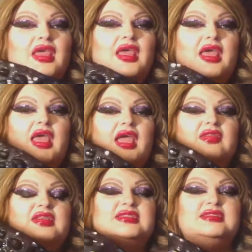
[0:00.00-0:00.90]
And this
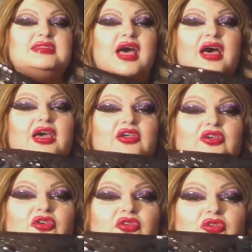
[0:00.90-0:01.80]
entire
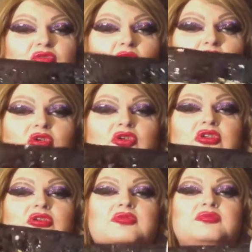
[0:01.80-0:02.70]
cord,
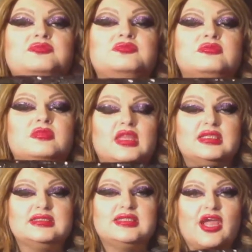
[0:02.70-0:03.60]
this
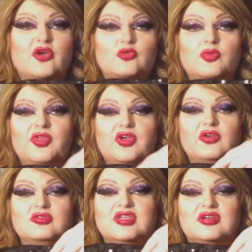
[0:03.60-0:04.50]
entire rope that goes
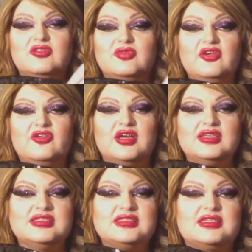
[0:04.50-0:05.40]
all the way across is
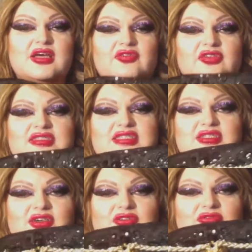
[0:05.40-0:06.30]
covered in
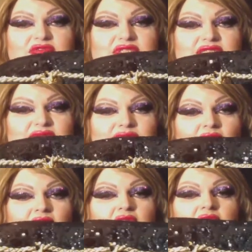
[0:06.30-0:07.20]
stone.
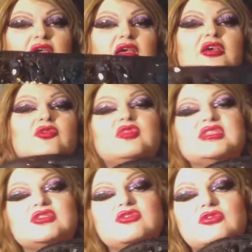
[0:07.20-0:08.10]
This
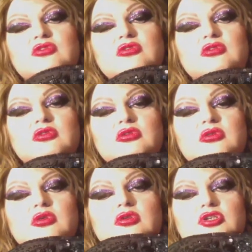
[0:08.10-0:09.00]

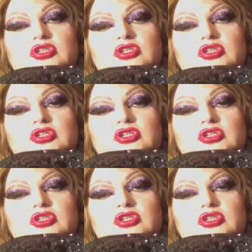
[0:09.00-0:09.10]
gorgeous